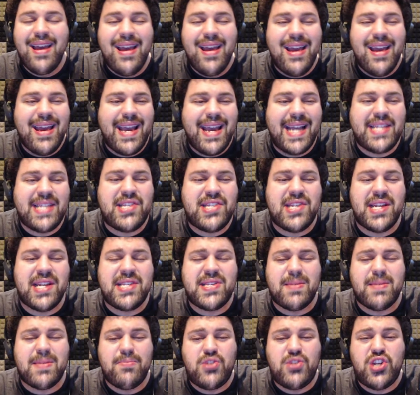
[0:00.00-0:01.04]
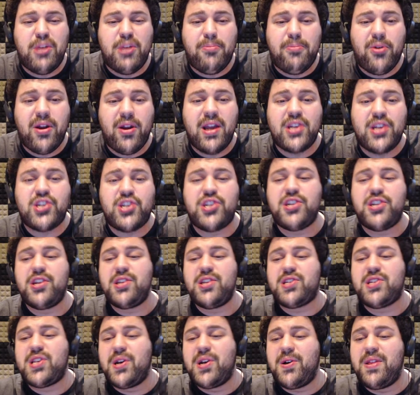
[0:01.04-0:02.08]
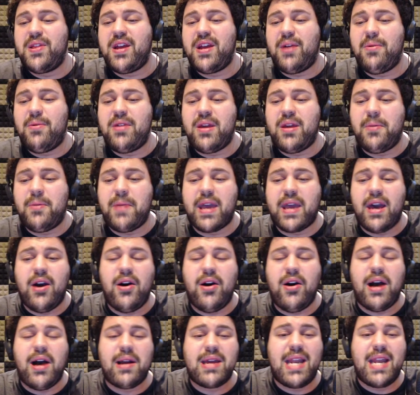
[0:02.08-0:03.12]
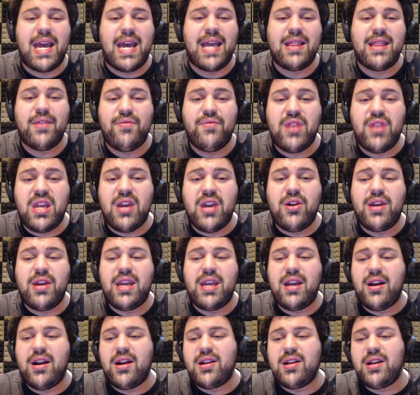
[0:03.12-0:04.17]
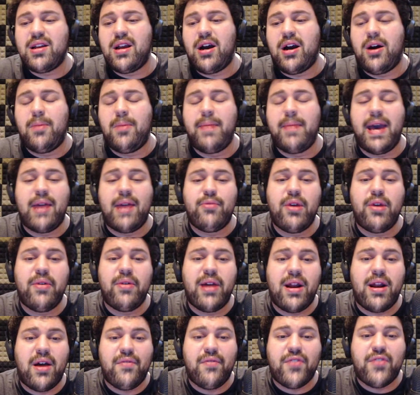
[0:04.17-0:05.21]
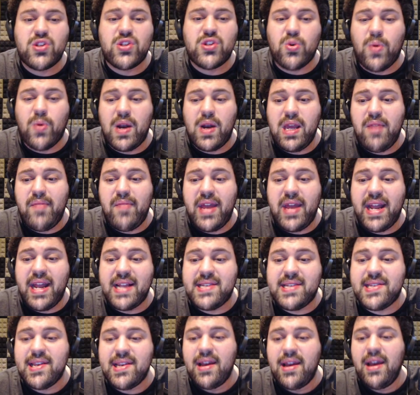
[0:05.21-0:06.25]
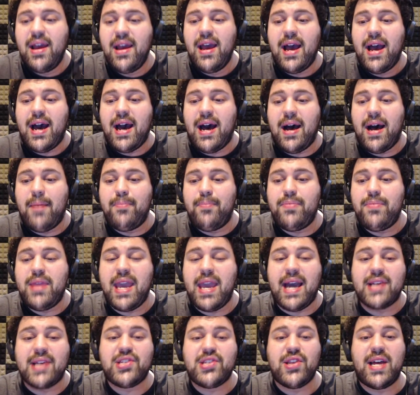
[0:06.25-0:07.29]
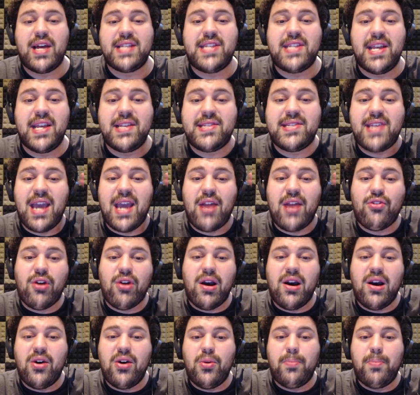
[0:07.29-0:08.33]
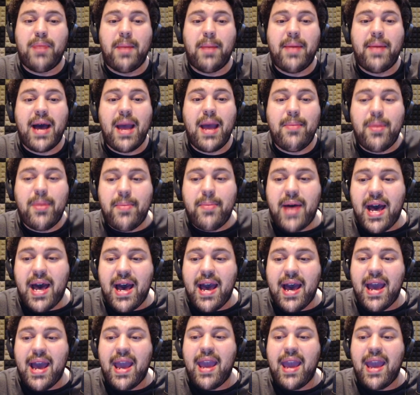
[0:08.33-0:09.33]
it's some gibberish. So there we go. I'm going to end the video here. Oh man, we went on for 20 minutes. Yeah, so that's it. Sandro out. Bye-bye.